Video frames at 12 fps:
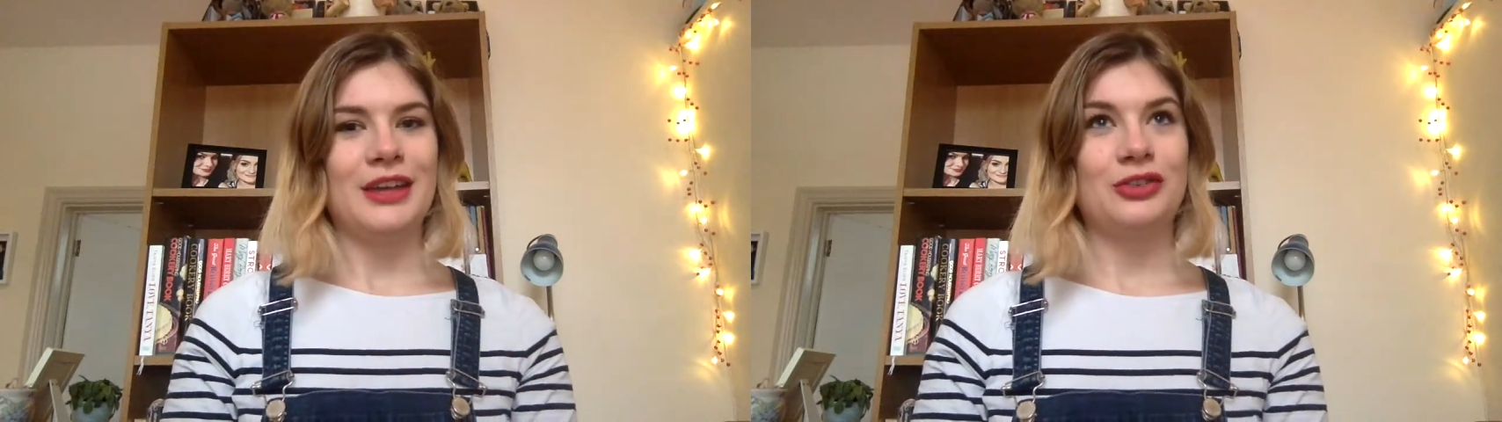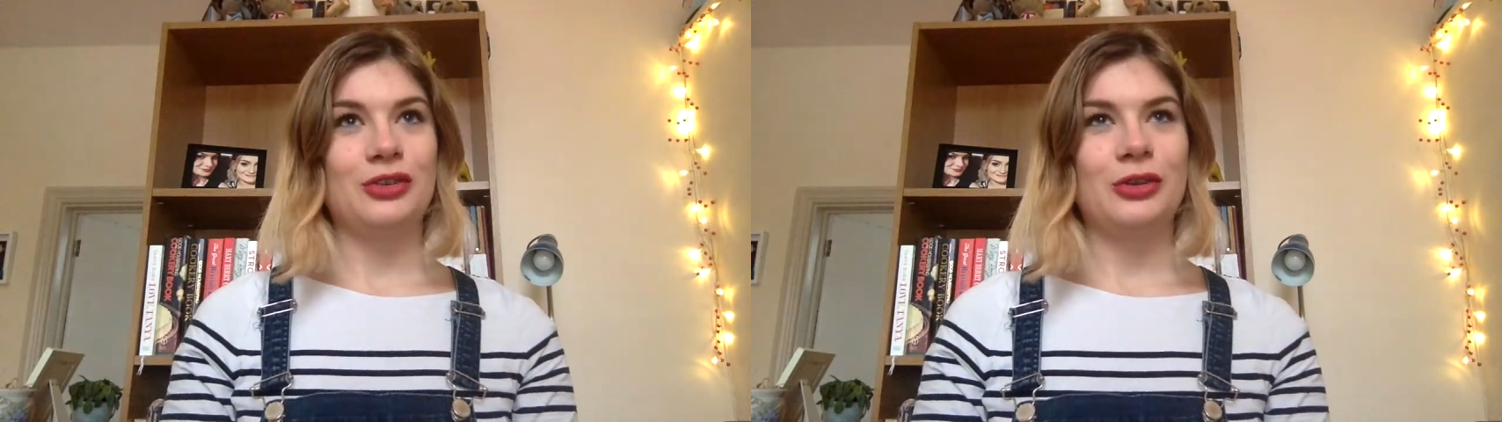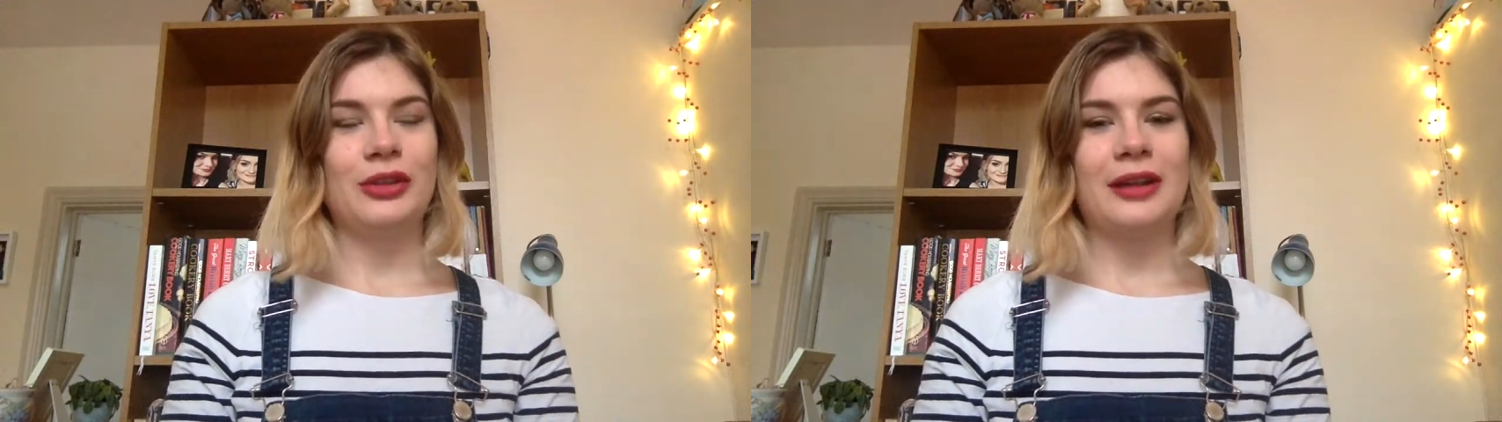
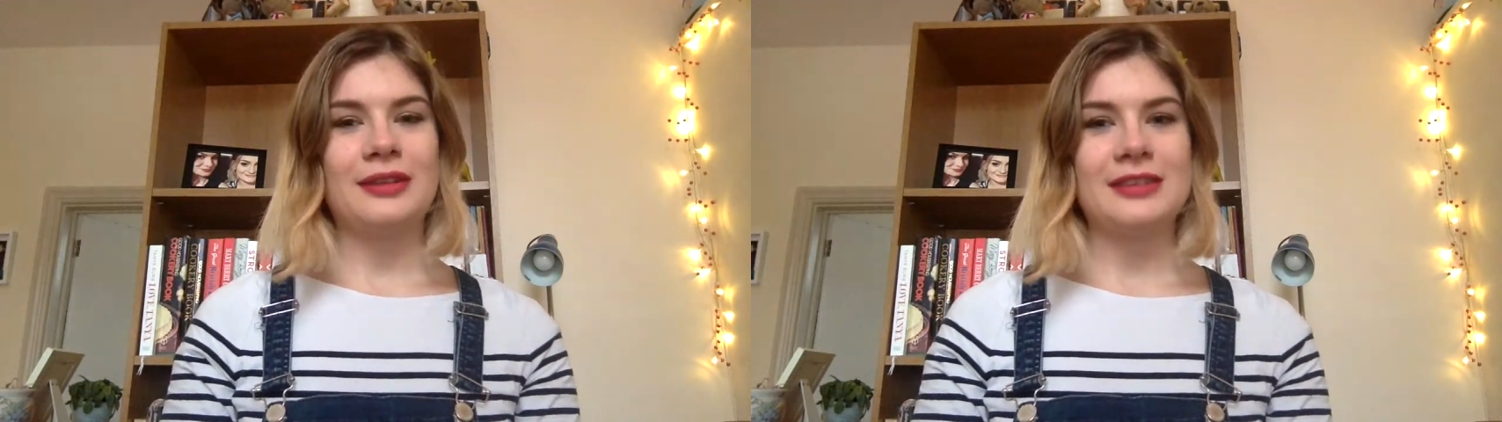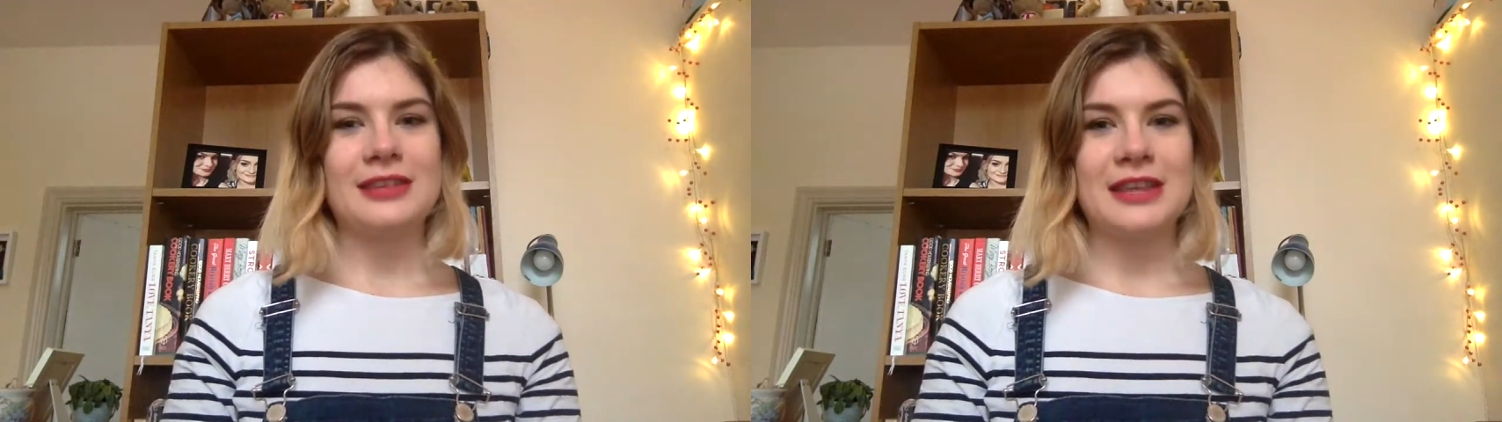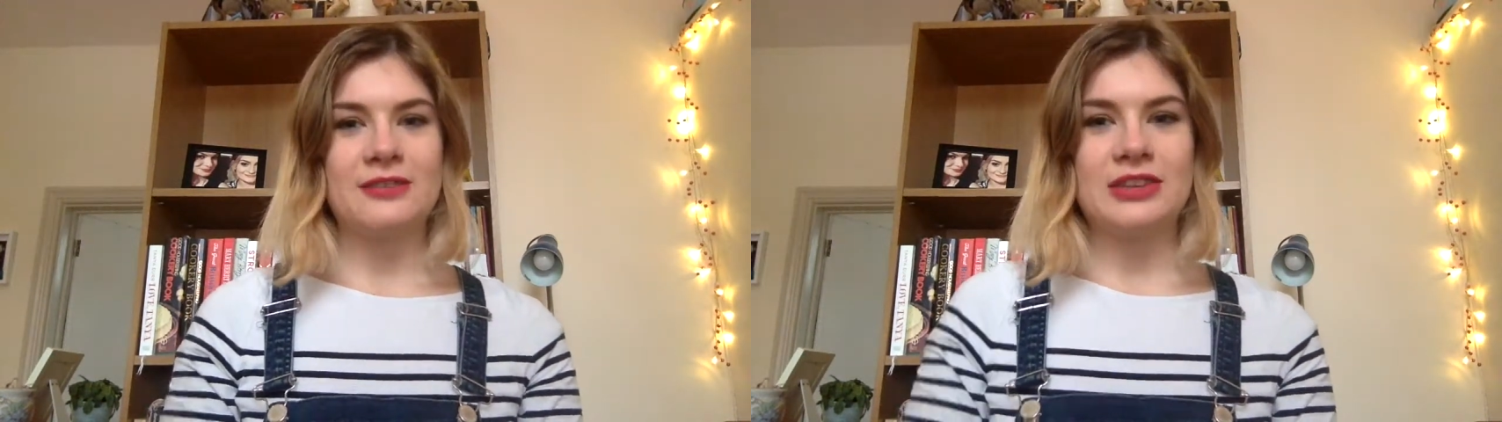
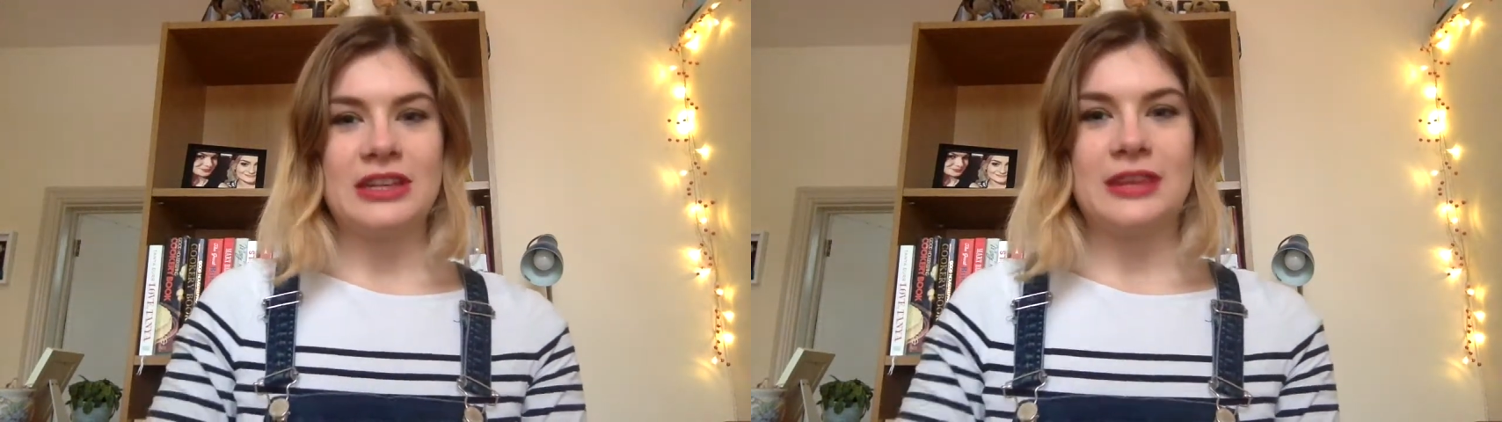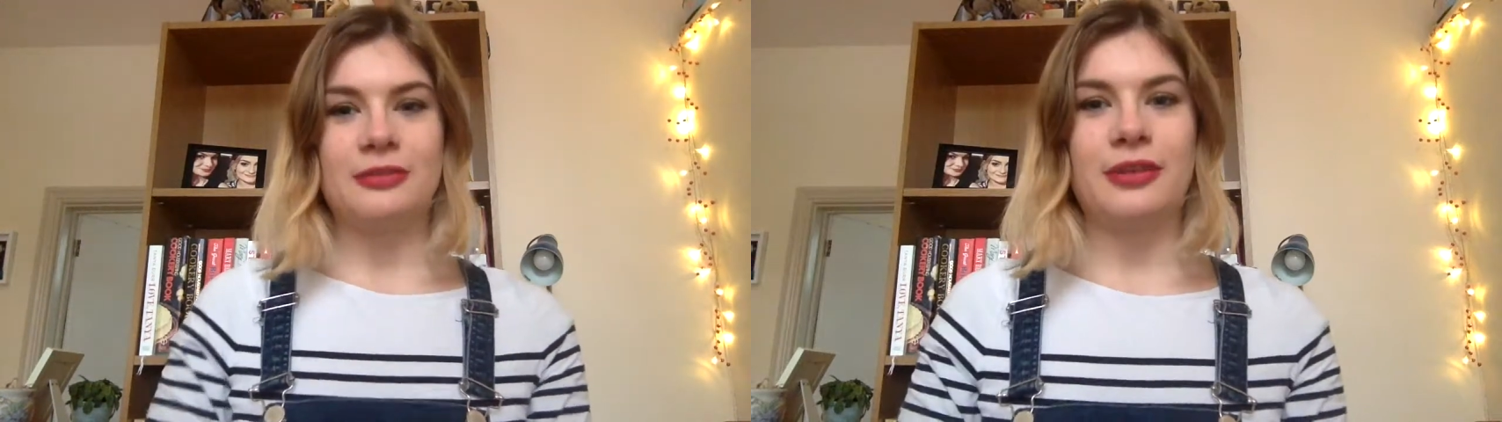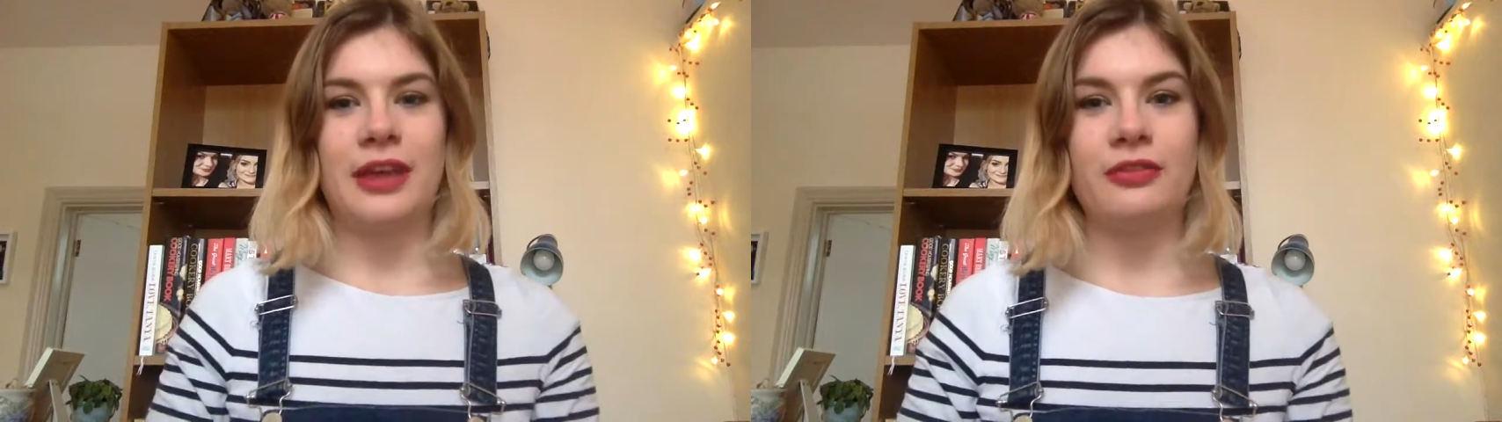2017
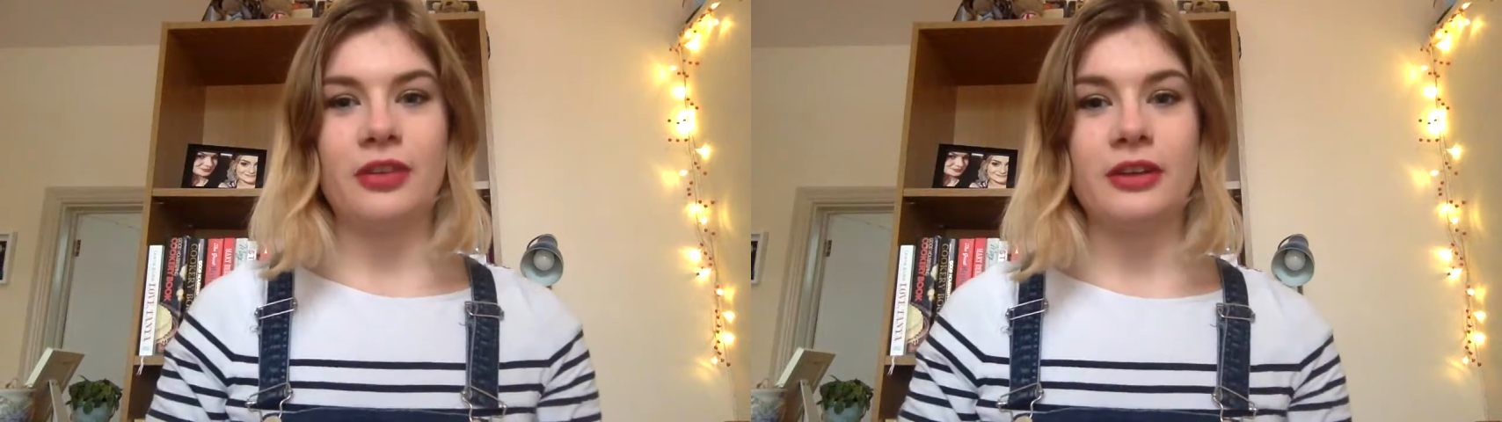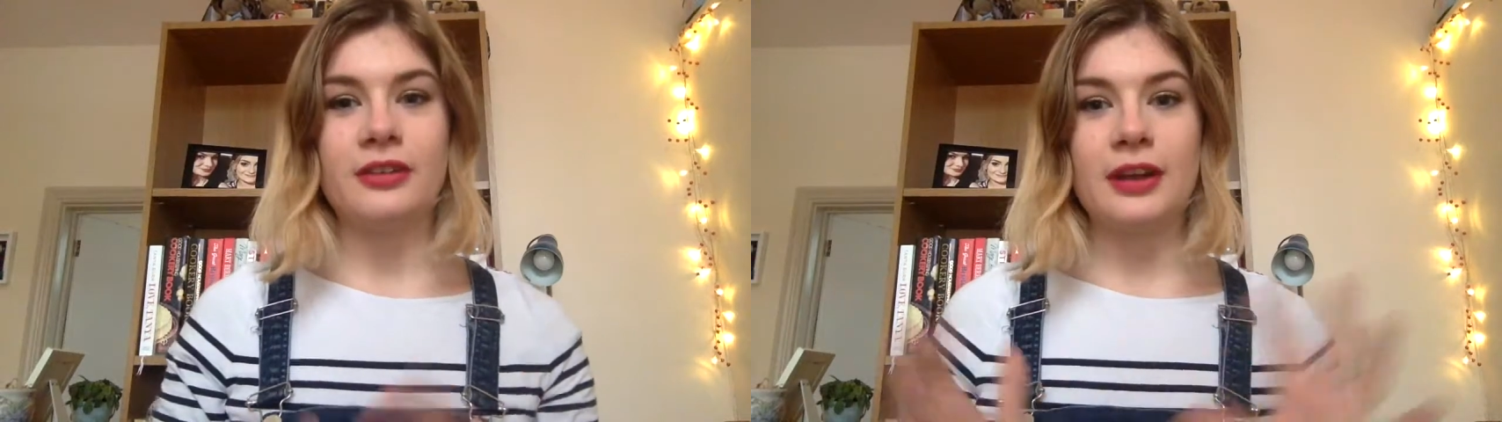favourites,